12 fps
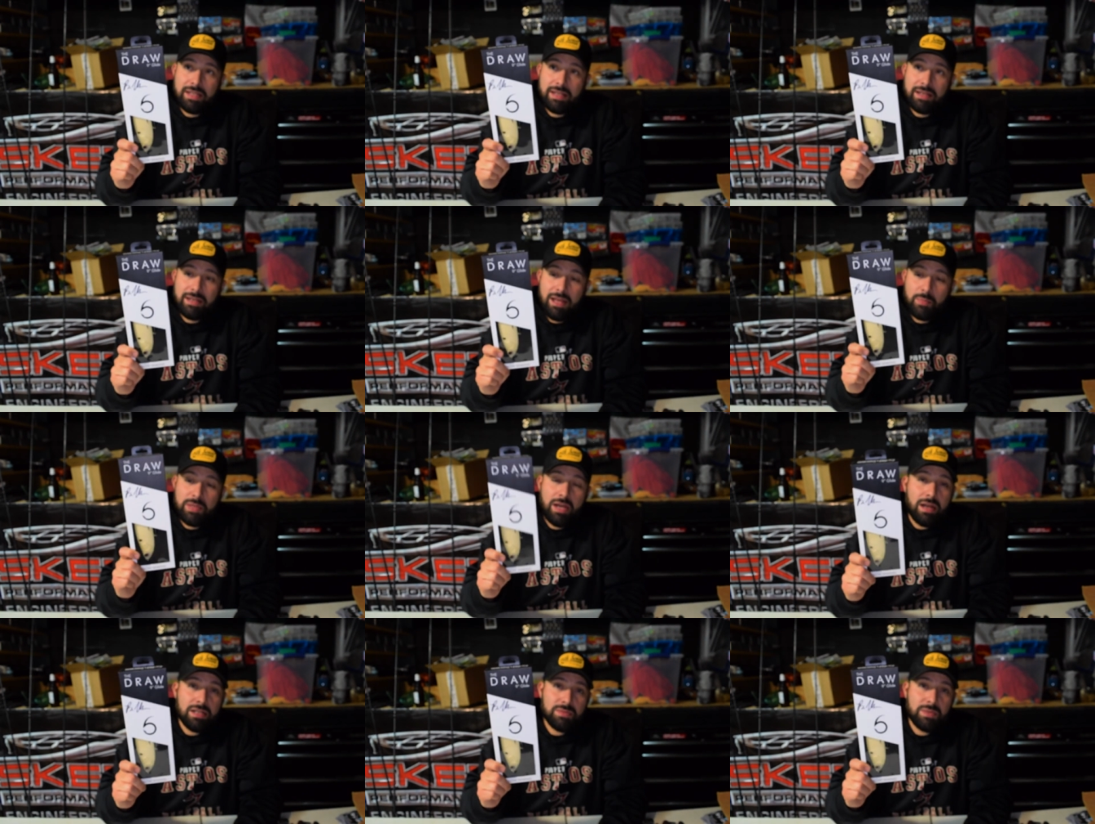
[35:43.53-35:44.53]
and I'll be
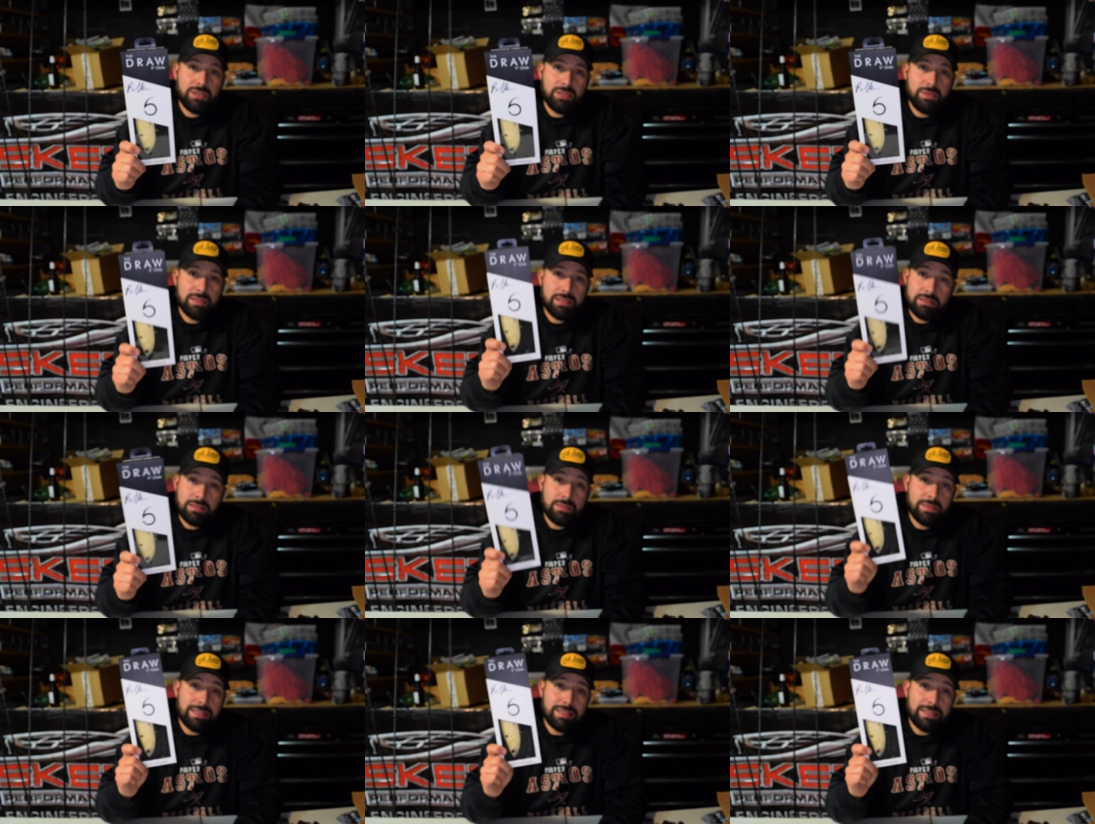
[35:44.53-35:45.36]
honest with you, it's a little